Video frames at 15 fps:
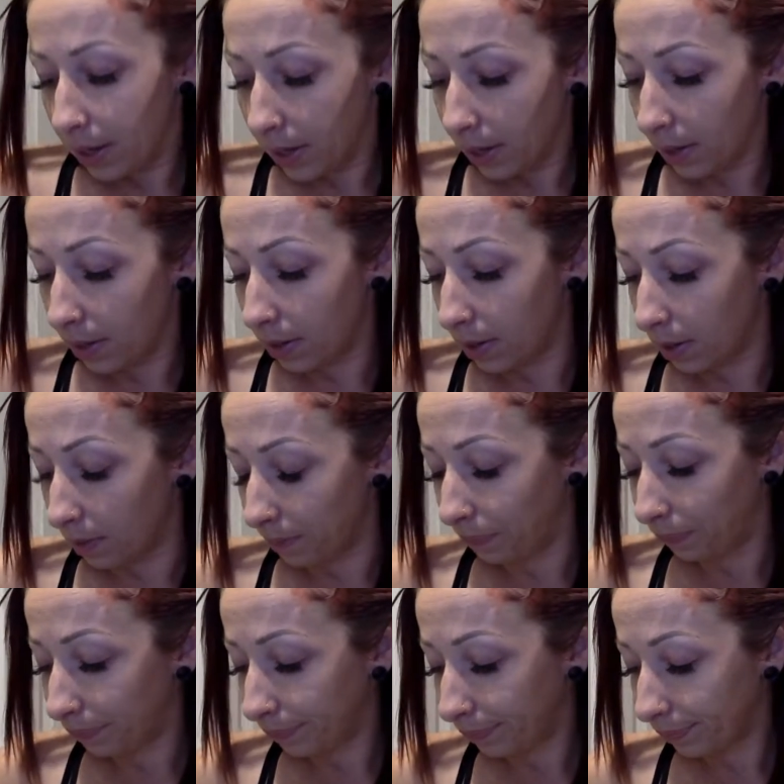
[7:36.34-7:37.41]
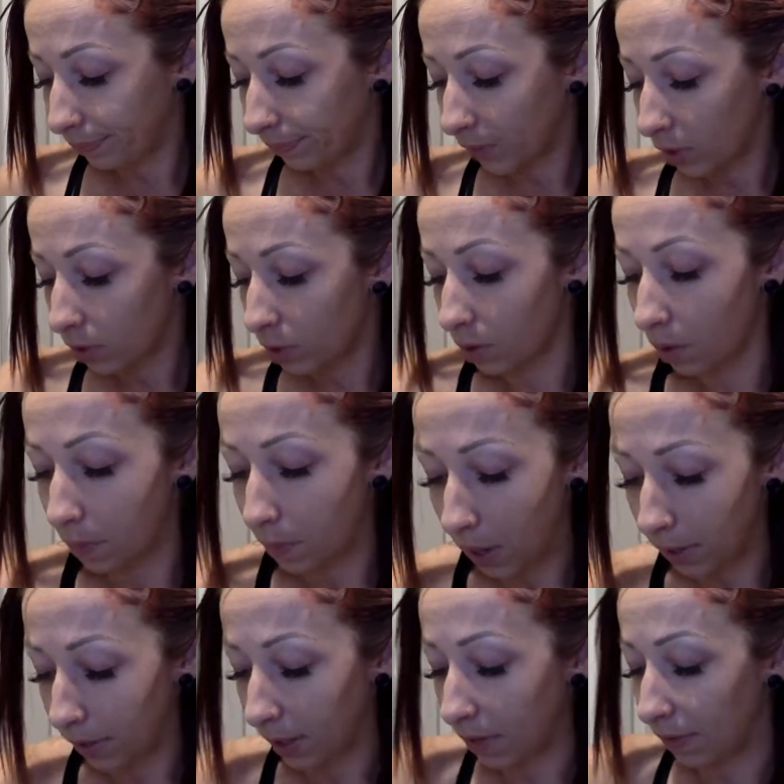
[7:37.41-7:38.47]
And so
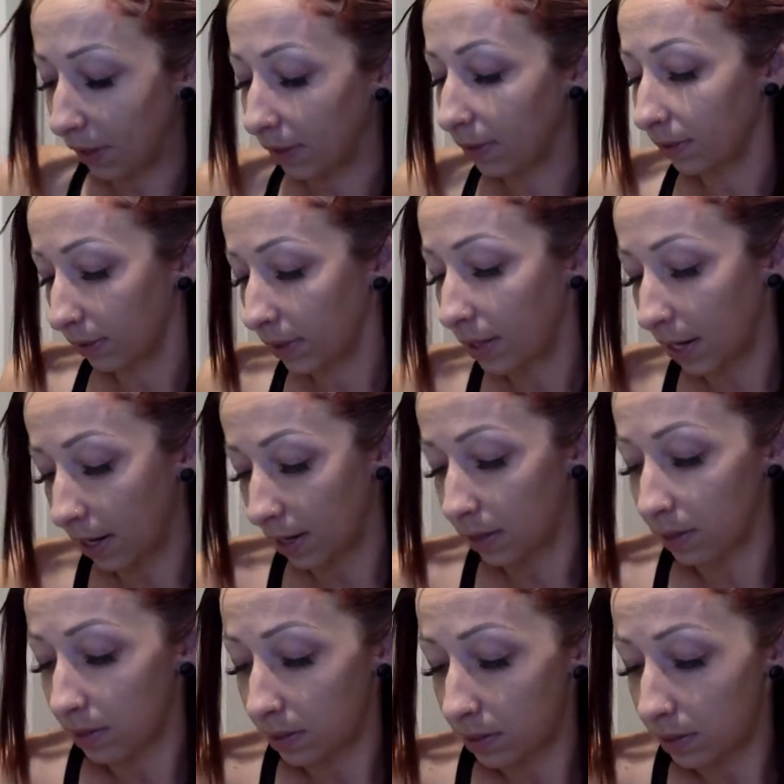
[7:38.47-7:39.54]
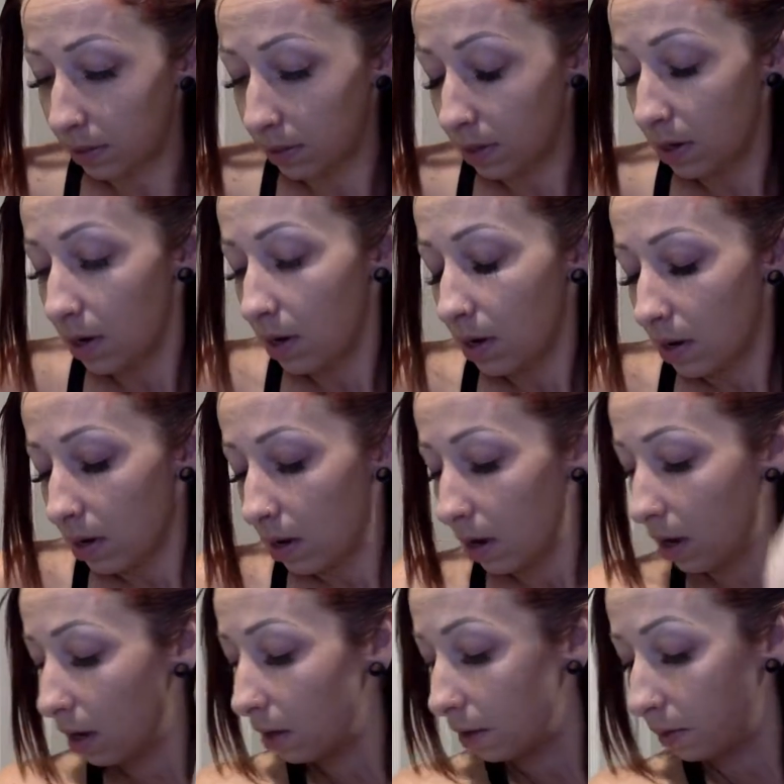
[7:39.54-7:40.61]
upon leaving the dentist,
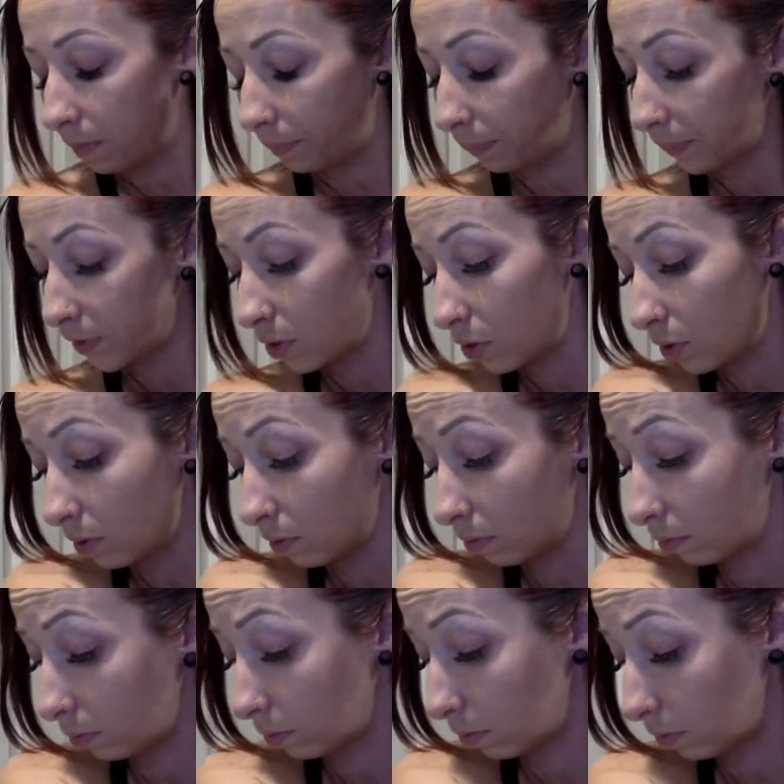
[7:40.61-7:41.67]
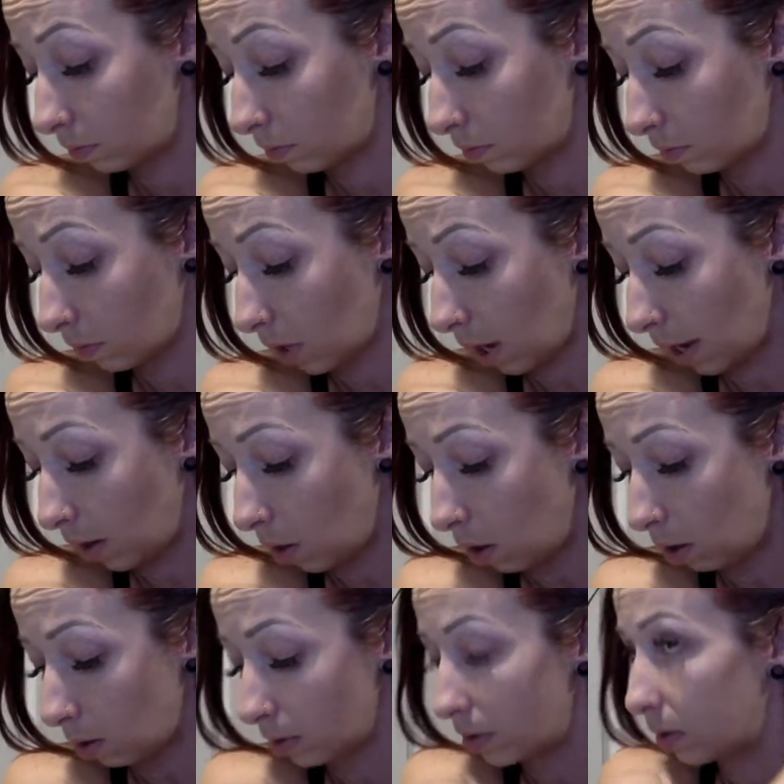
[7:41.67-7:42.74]
I
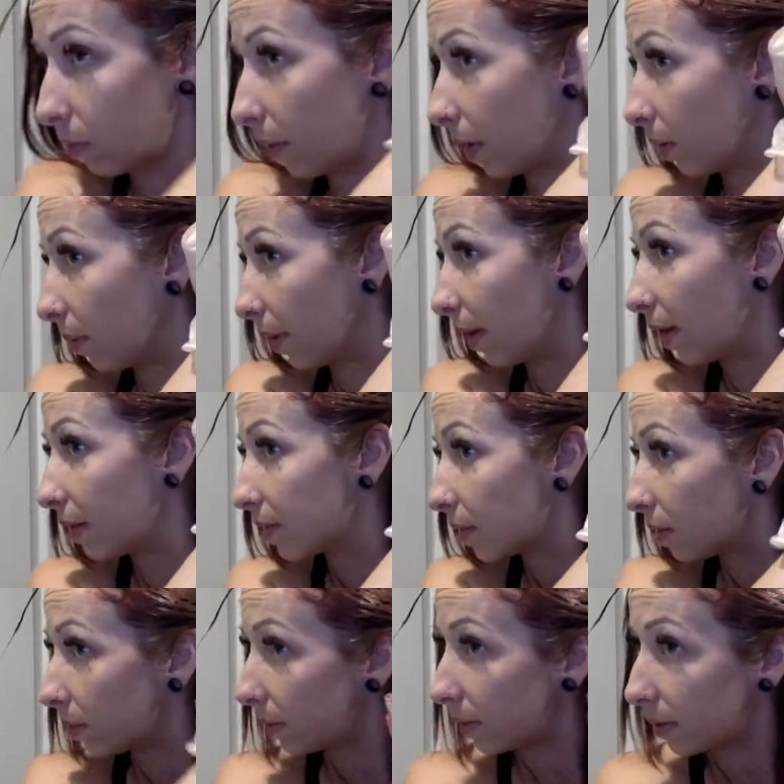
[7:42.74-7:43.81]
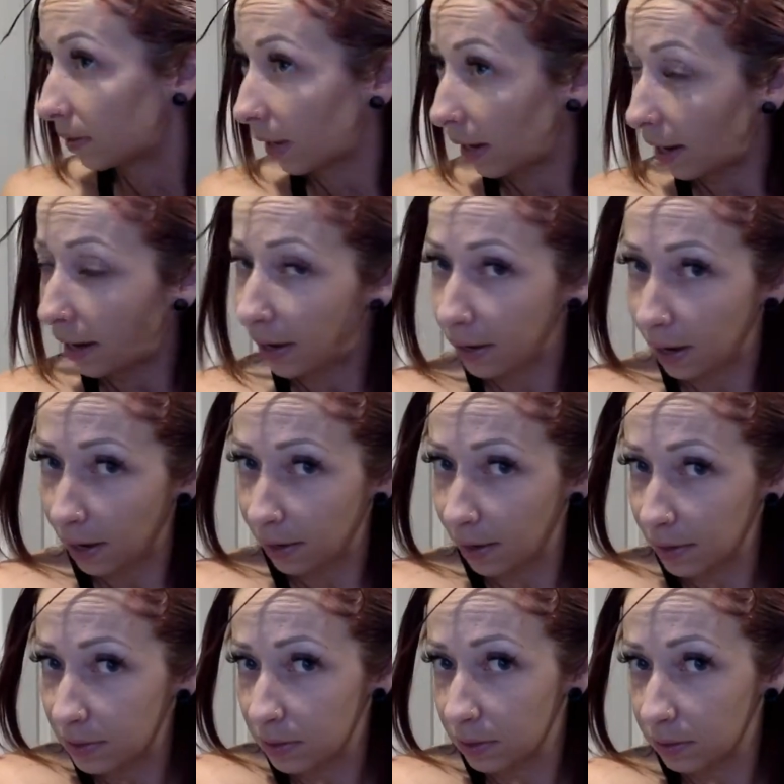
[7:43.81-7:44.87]
called right away because I
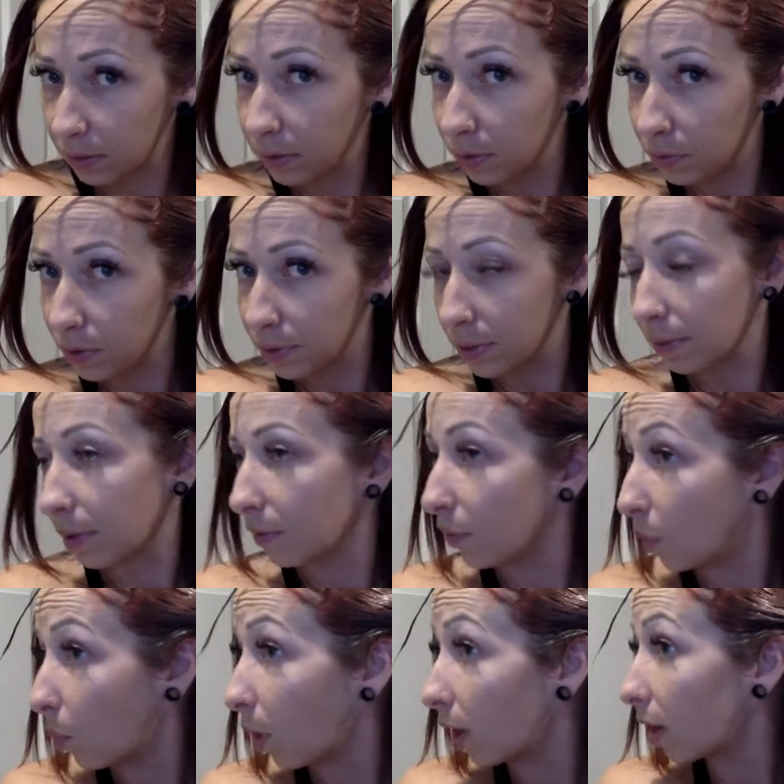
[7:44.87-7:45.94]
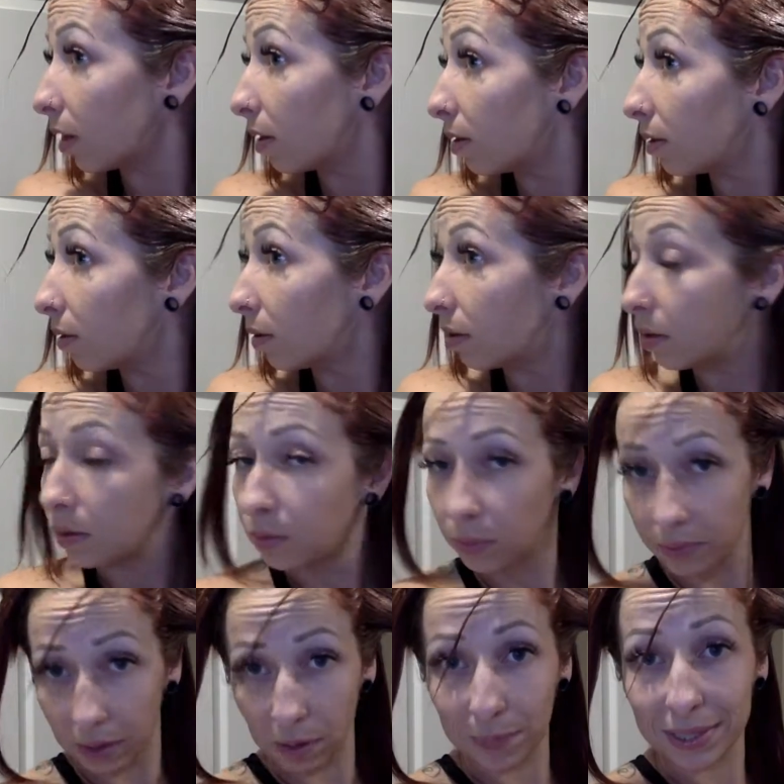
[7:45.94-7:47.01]
had to go do something for work
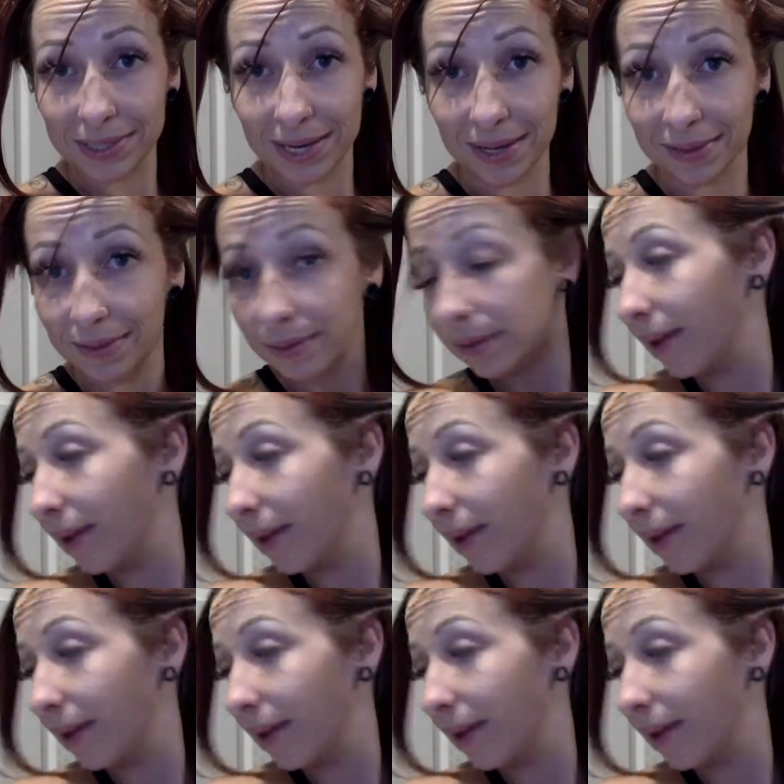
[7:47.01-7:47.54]
without my teeth.